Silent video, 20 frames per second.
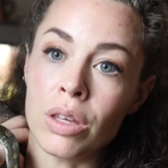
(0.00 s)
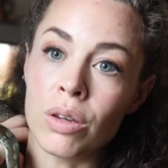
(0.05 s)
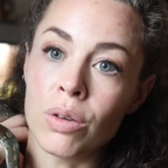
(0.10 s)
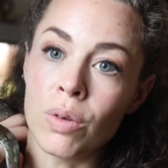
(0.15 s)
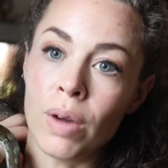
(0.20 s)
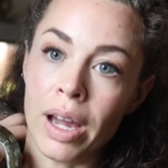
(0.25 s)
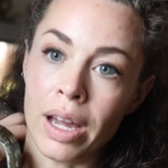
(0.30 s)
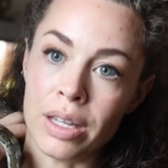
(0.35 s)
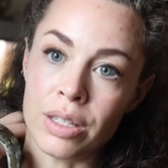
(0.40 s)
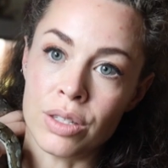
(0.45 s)

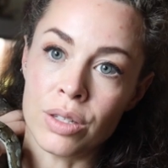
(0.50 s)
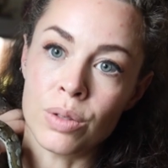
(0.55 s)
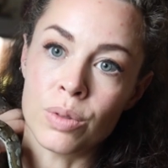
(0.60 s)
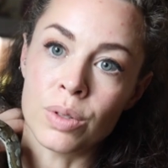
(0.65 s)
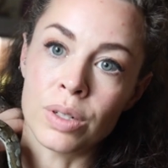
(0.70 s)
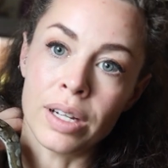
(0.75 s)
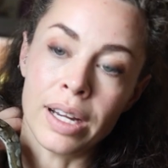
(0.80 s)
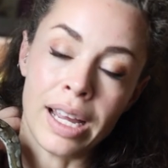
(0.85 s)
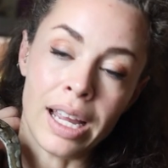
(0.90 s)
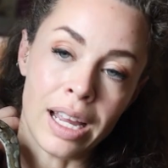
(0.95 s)
you as you
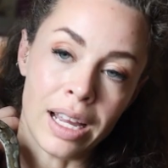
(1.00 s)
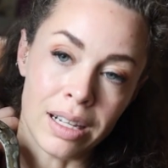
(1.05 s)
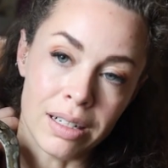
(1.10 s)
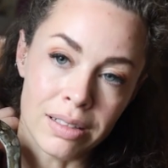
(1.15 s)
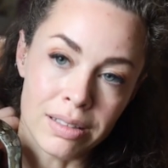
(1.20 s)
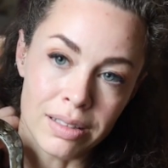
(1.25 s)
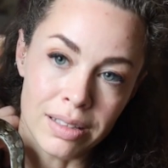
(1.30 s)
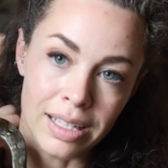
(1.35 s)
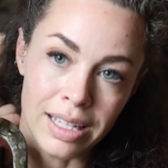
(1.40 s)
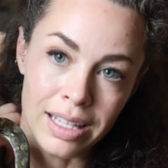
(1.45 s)
are
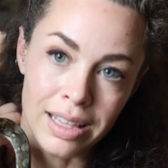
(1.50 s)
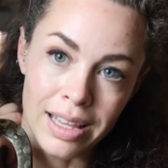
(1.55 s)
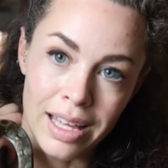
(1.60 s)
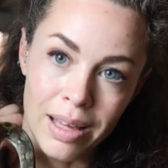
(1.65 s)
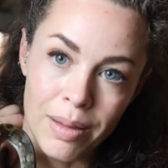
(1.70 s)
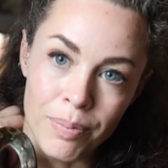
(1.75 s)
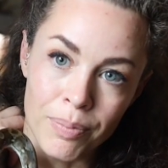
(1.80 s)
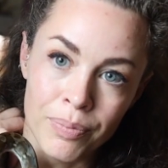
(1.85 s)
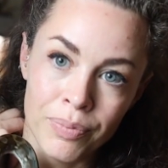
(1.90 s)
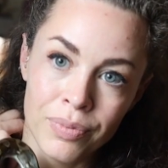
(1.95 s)
handling
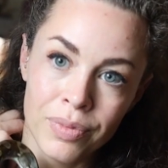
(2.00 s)
them.